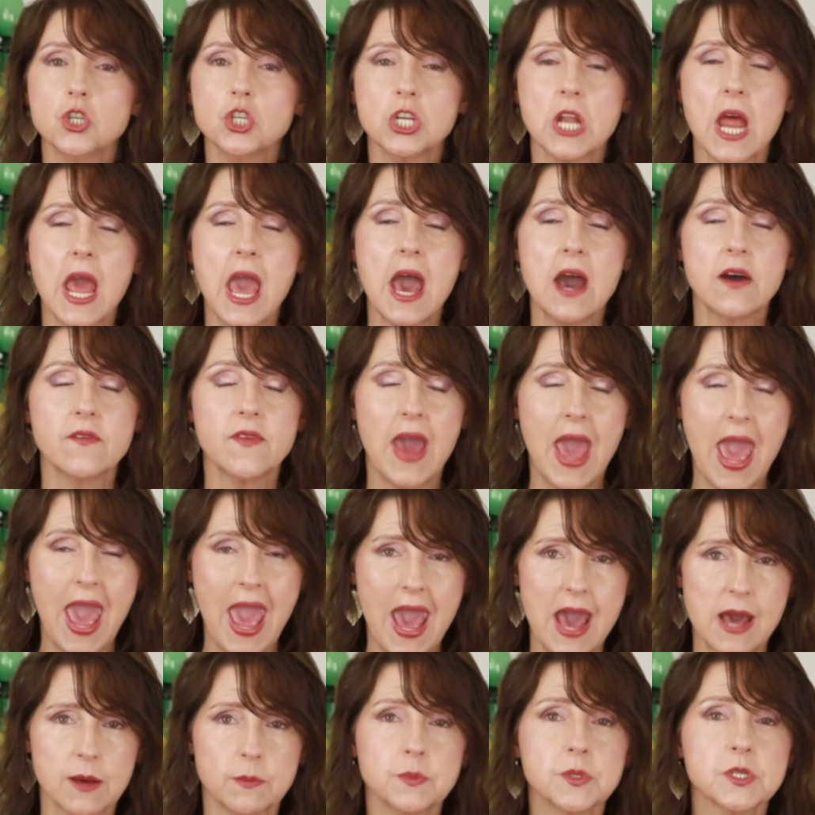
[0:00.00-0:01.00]
should have
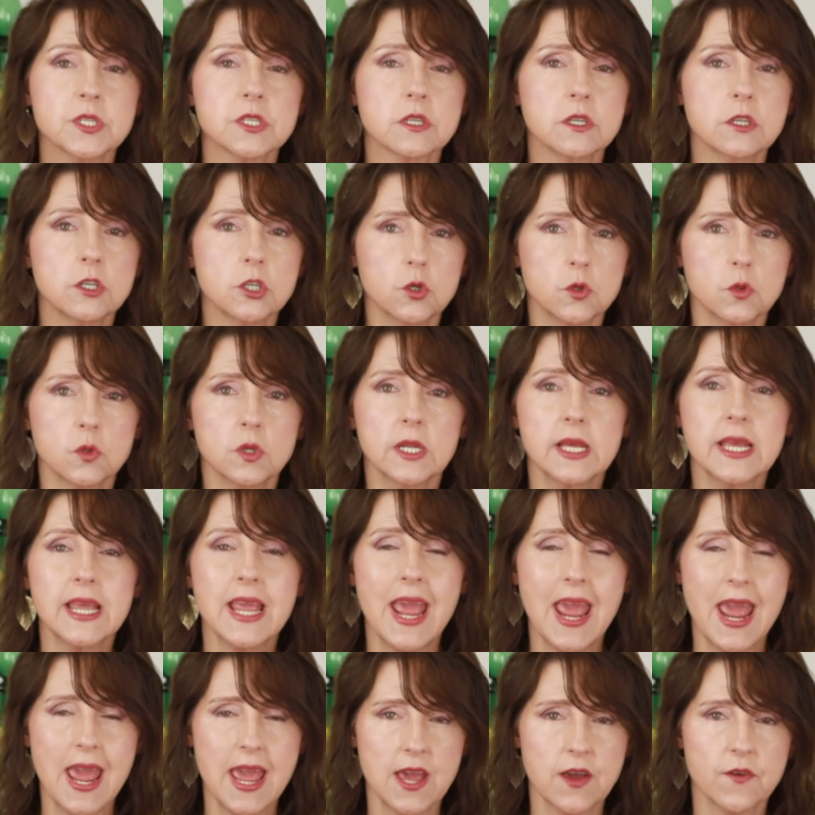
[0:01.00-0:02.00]

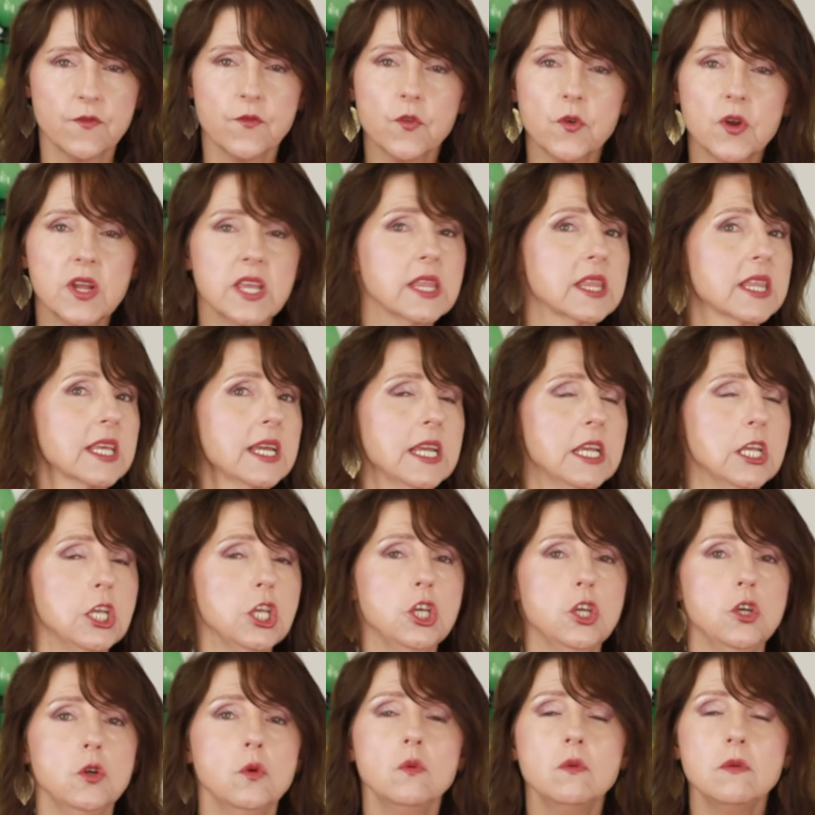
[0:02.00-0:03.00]
absolutely everything
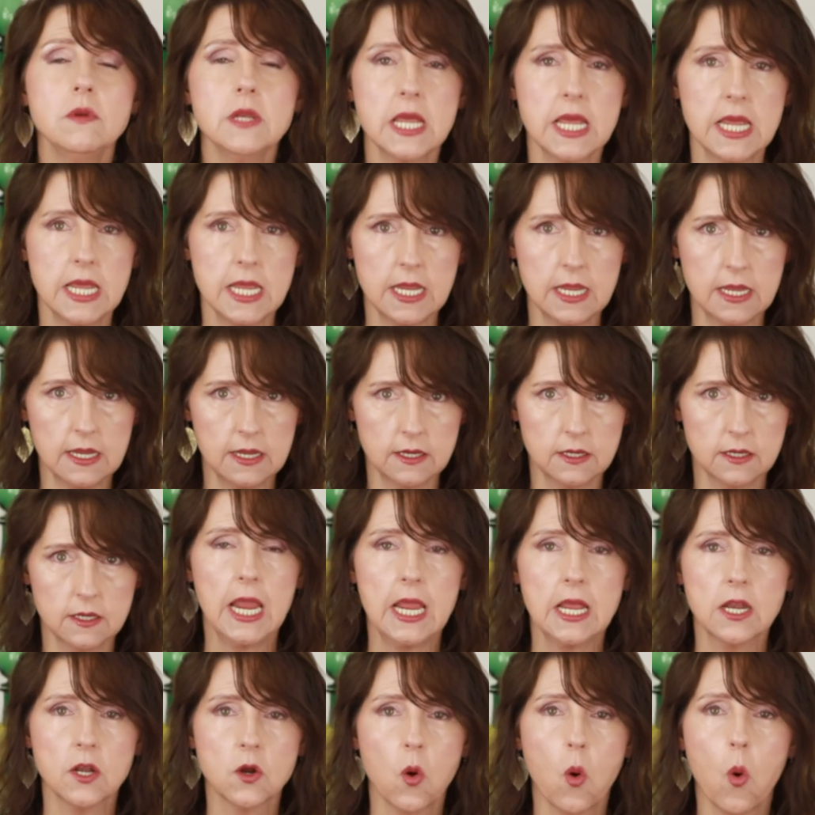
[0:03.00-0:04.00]
you need
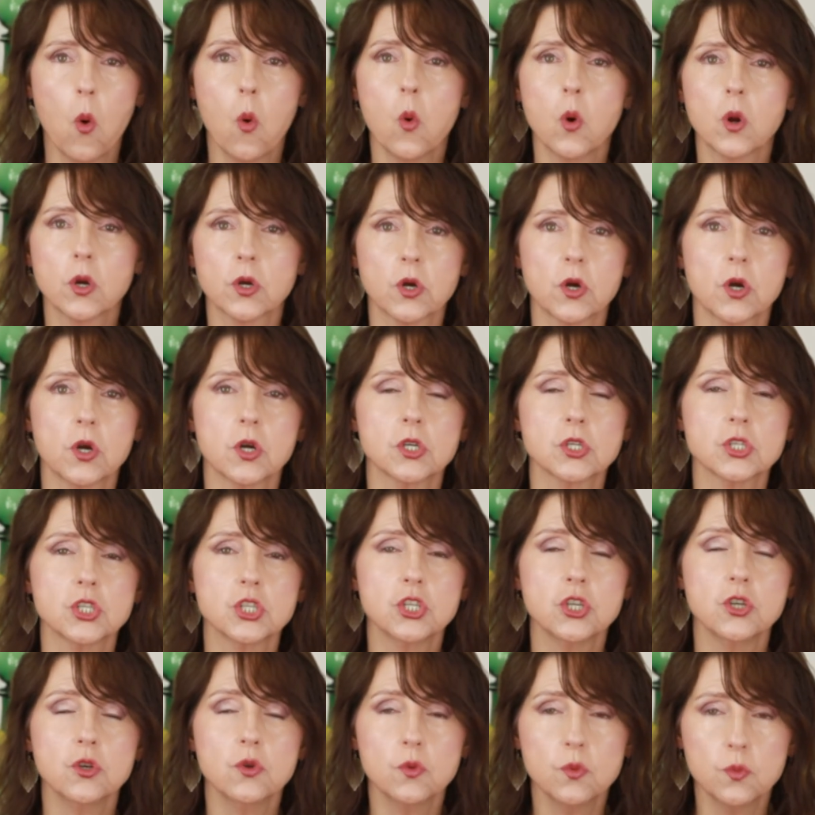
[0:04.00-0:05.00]
in order
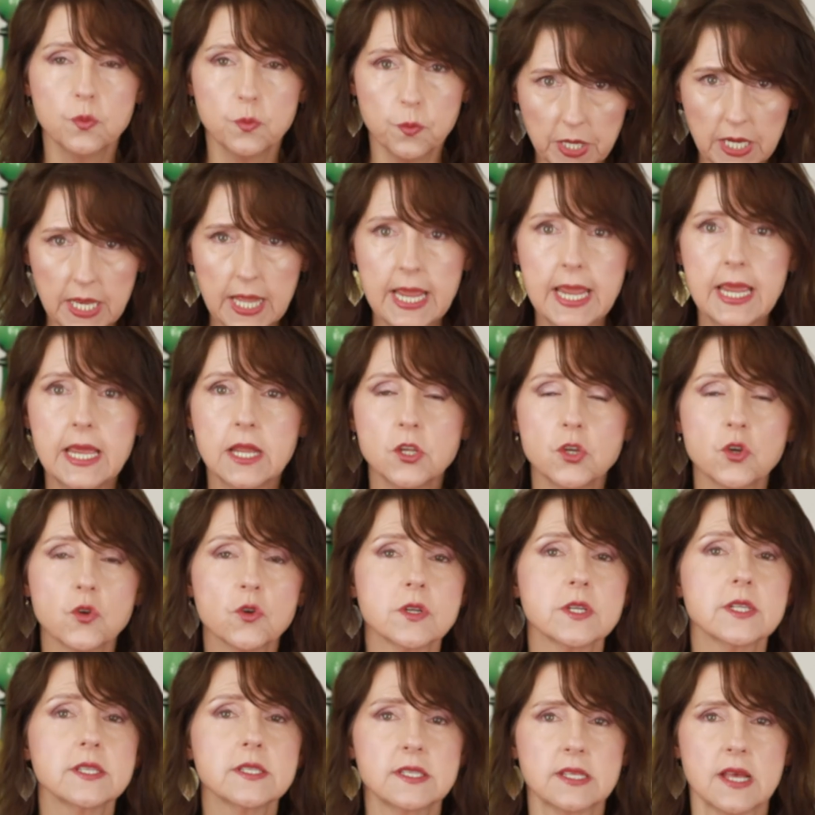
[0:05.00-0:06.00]
to plan
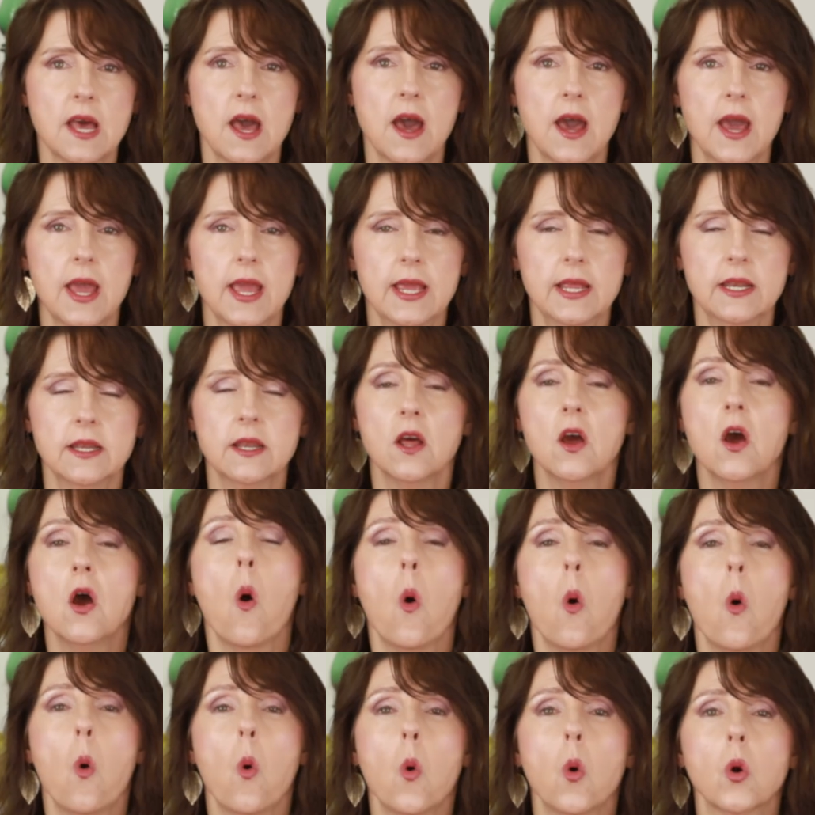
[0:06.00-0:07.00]
your design
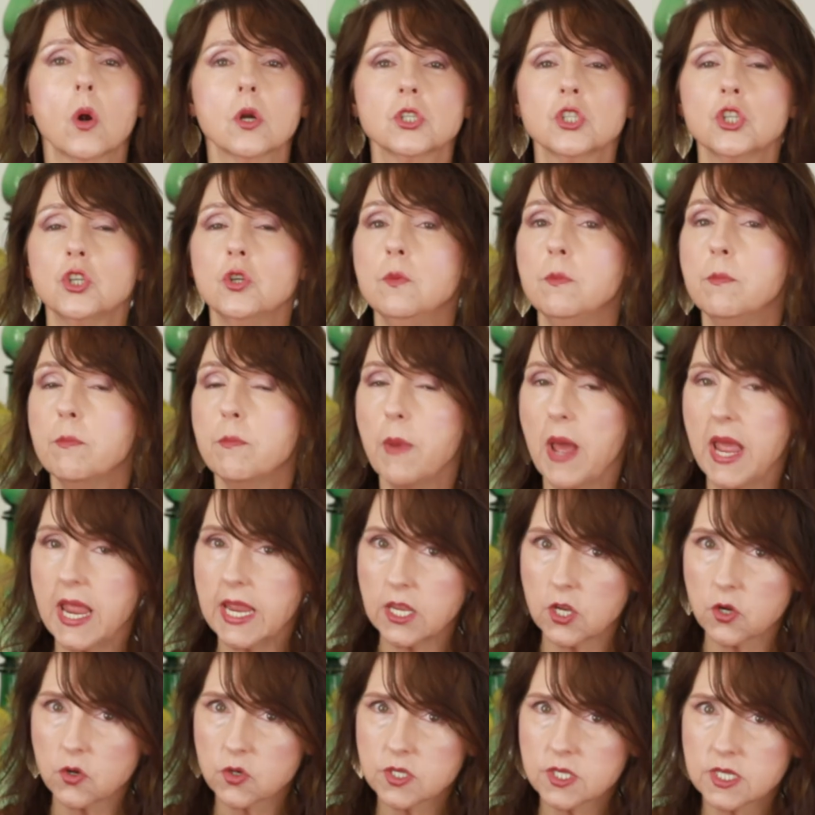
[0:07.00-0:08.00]
or to
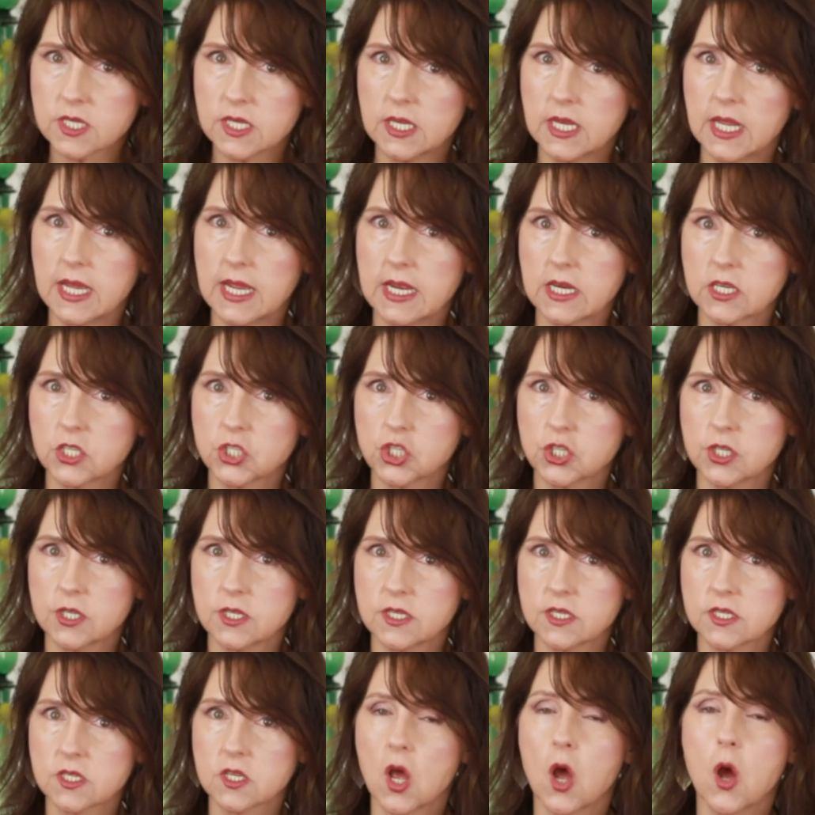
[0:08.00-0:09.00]
make your
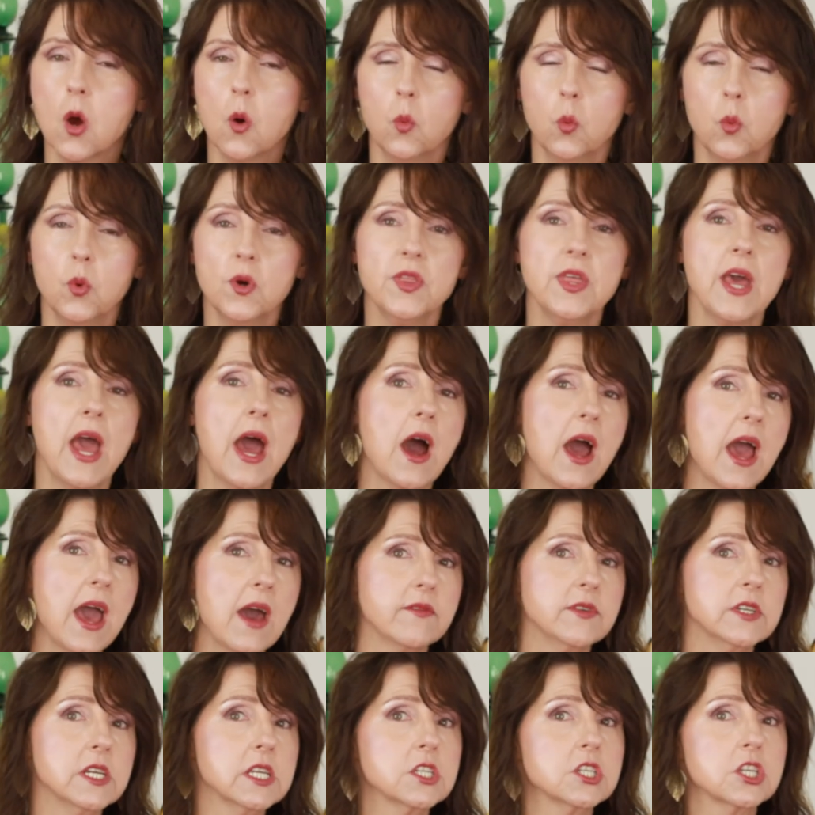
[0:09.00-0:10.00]
selections without
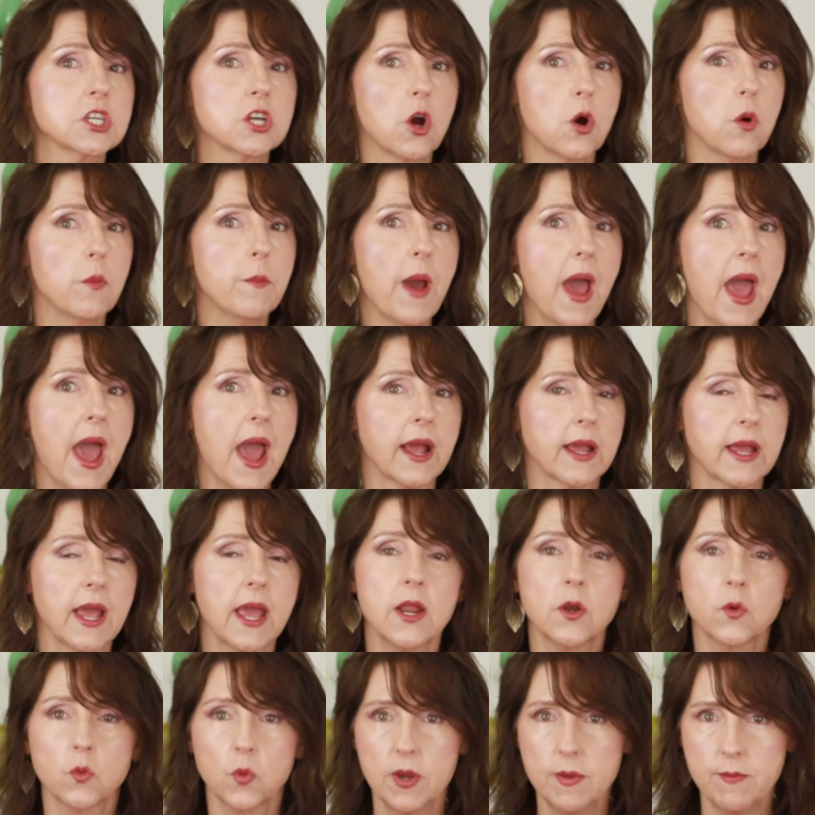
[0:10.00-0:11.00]
having to go back
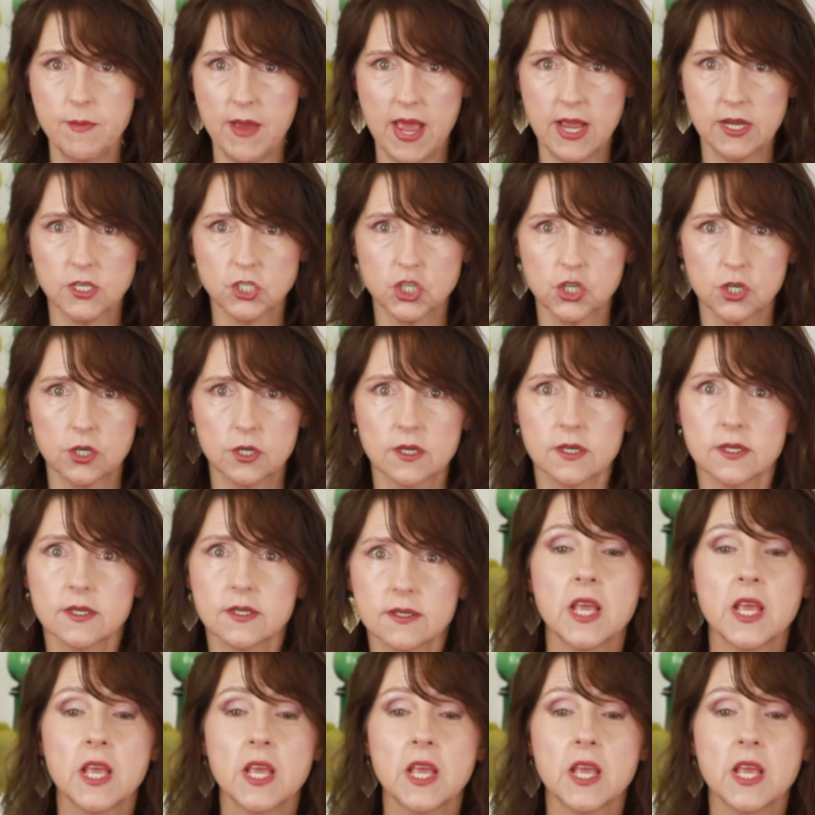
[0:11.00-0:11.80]
and remeasure.